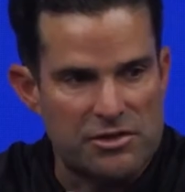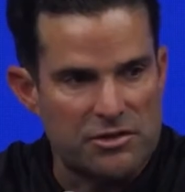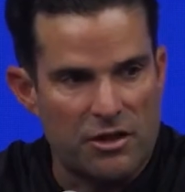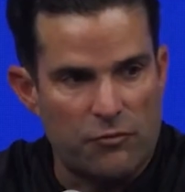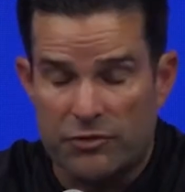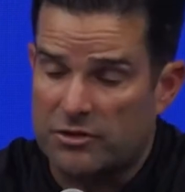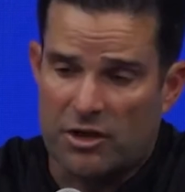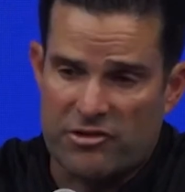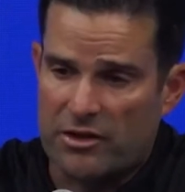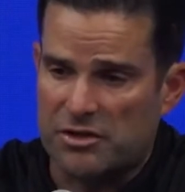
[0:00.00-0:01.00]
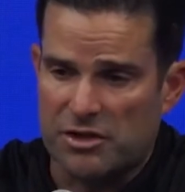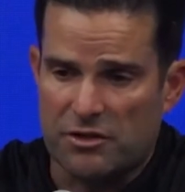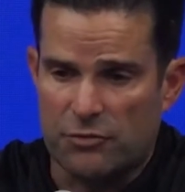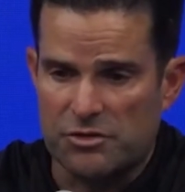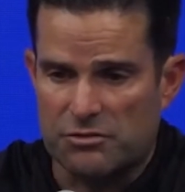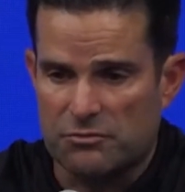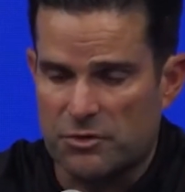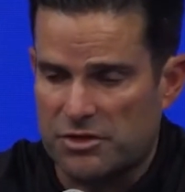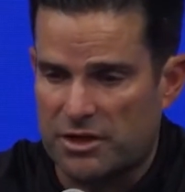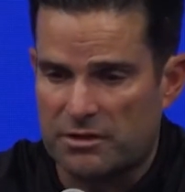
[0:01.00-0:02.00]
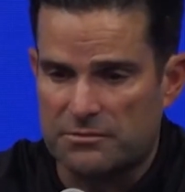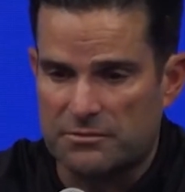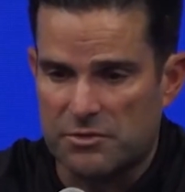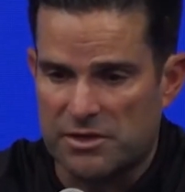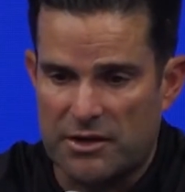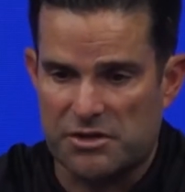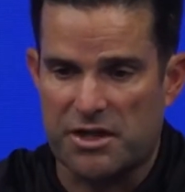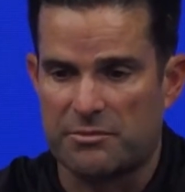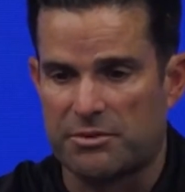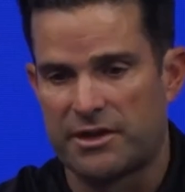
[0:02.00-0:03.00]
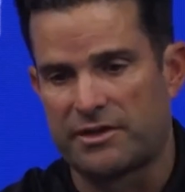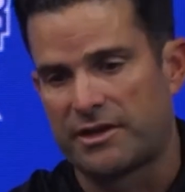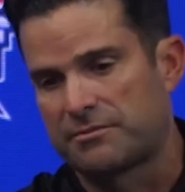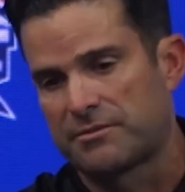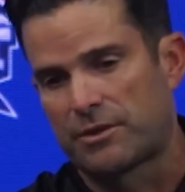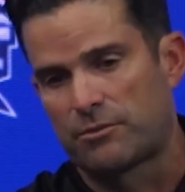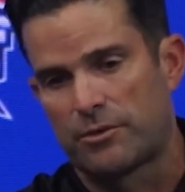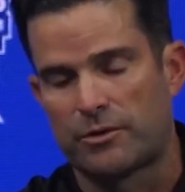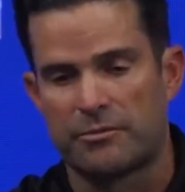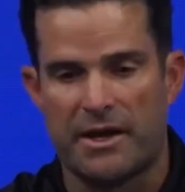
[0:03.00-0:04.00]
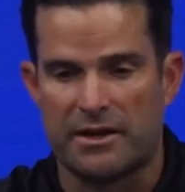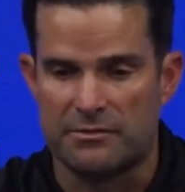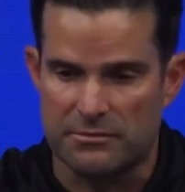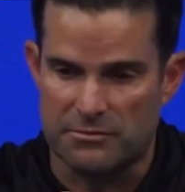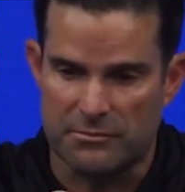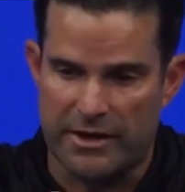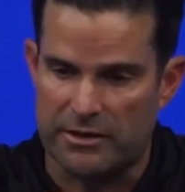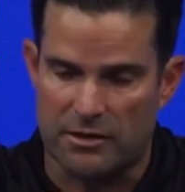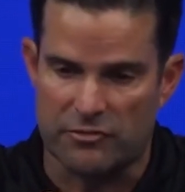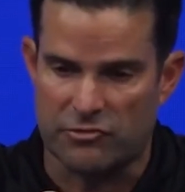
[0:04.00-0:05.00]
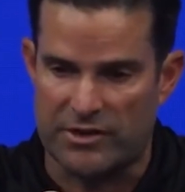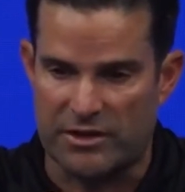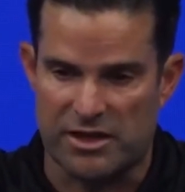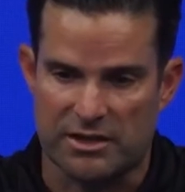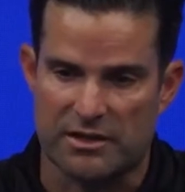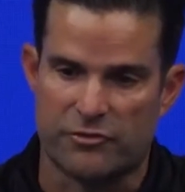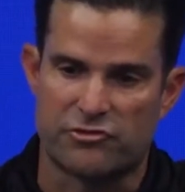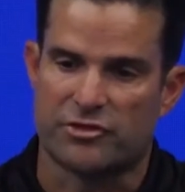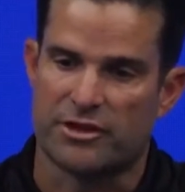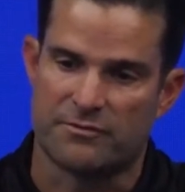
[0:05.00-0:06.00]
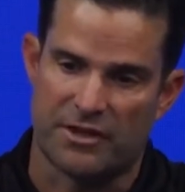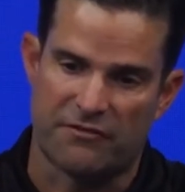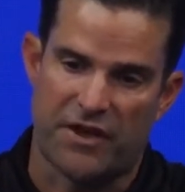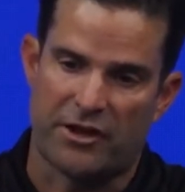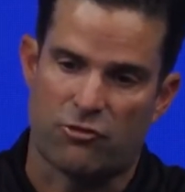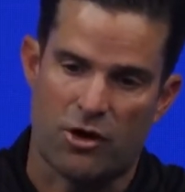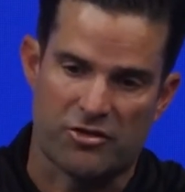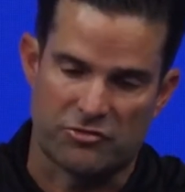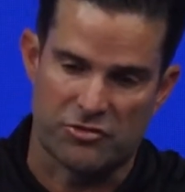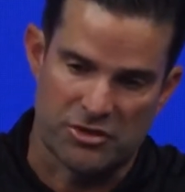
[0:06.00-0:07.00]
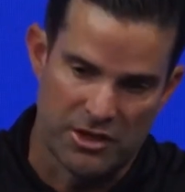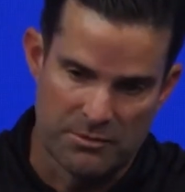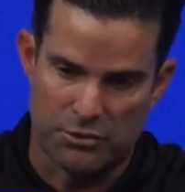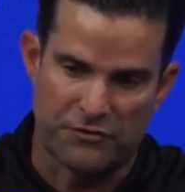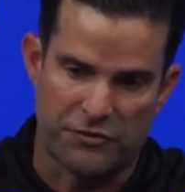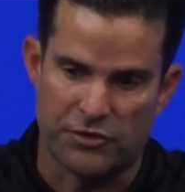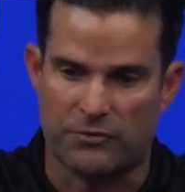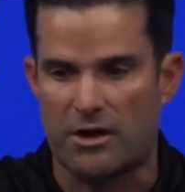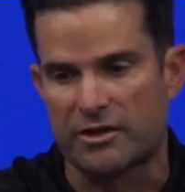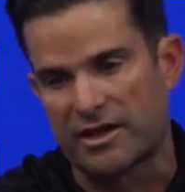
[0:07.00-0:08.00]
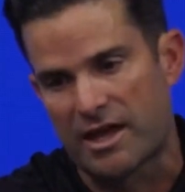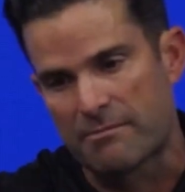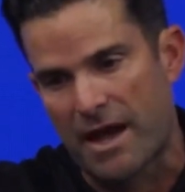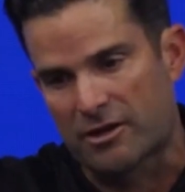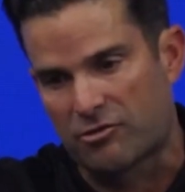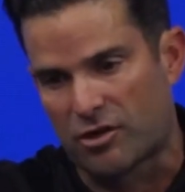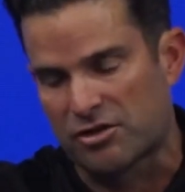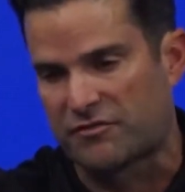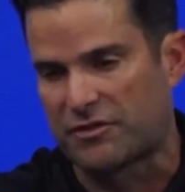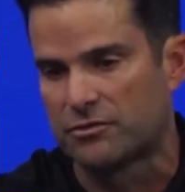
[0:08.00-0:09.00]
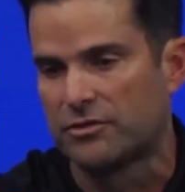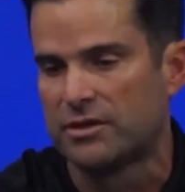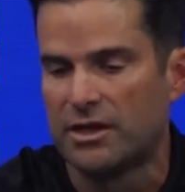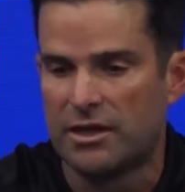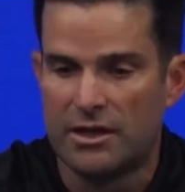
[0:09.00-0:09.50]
tough one. The touchdown itself was an outstanding play. We were in man coverage with outside leverage, and they fake crossers, put a foot in the ground, and came back across the field.